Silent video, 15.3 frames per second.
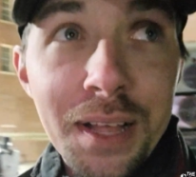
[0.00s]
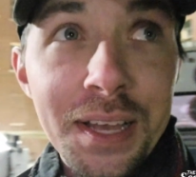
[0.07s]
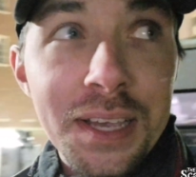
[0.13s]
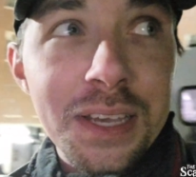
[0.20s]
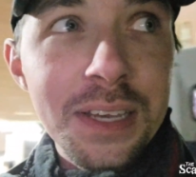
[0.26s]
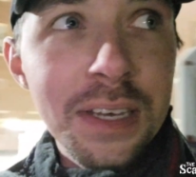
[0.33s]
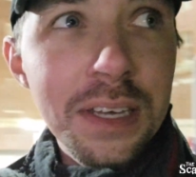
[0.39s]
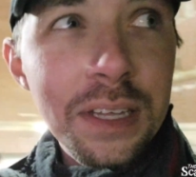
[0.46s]

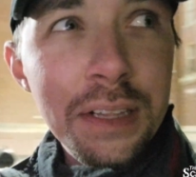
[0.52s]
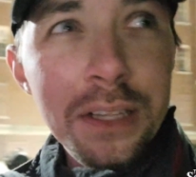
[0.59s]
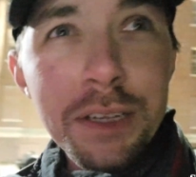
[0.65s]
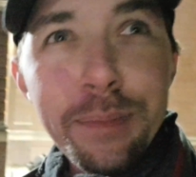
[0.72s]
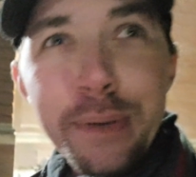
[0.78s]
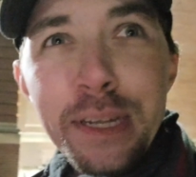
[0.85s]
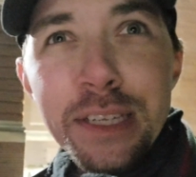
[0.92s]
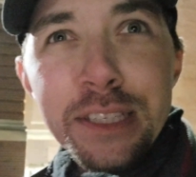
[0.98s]
like a
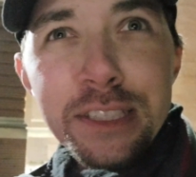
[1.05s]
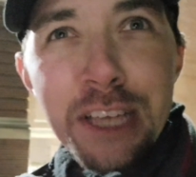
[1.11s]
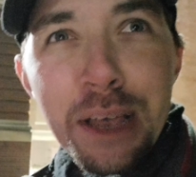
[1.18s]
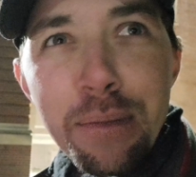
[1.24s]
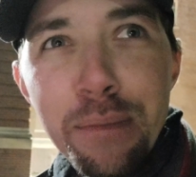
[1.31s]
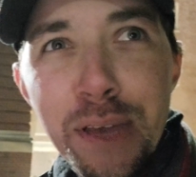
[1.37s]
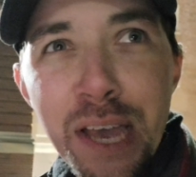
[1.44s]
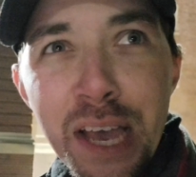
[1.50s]
little bit of
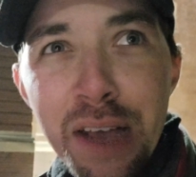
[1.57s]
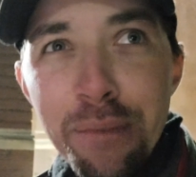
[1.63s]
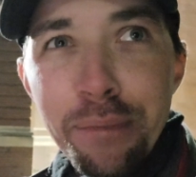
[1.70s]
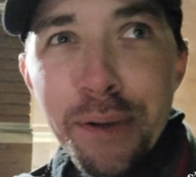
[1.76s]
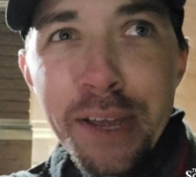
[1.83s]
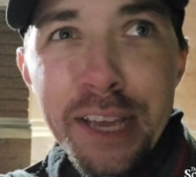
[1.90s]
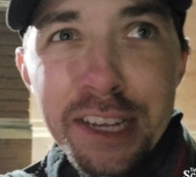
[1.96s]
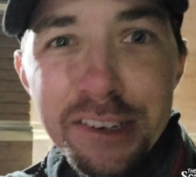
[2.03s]
zombie
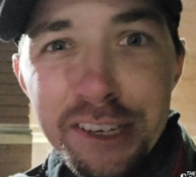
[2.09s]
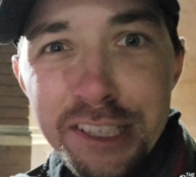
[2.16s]
outbreak,